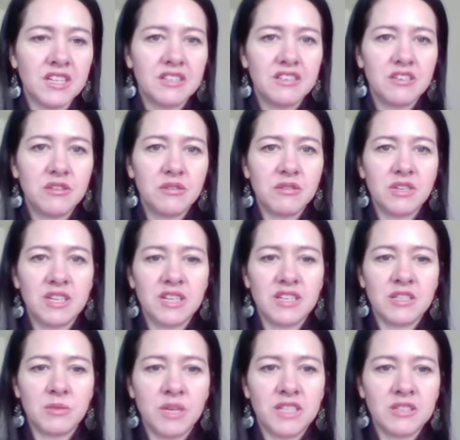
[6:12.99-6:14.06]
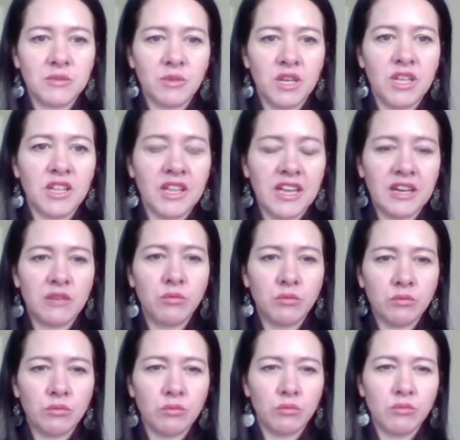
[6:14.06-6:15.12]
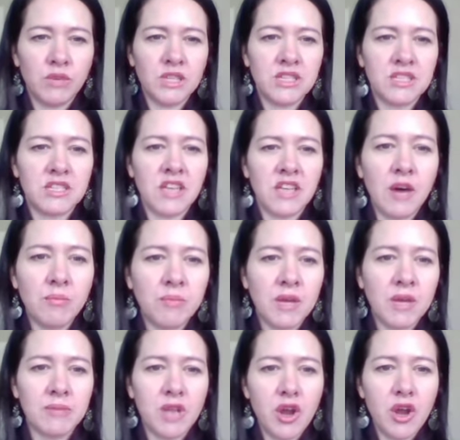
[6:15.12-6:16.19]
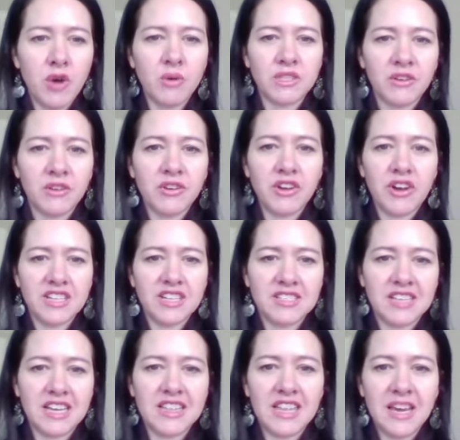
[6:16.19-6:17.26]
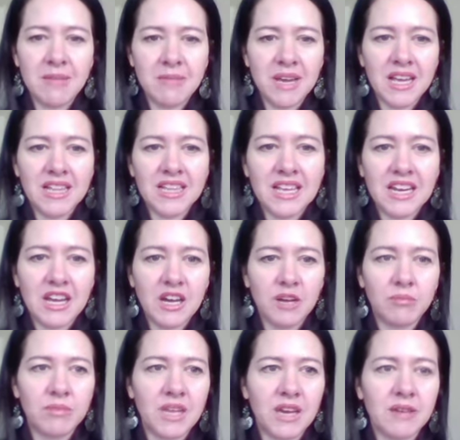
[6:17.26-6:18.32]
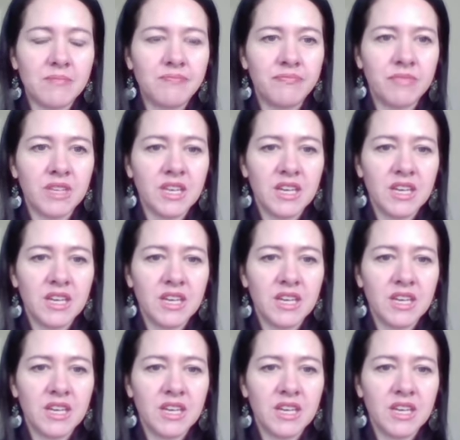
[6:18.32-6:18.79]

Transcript: to experience what's help them know what's going on inside them, and then help them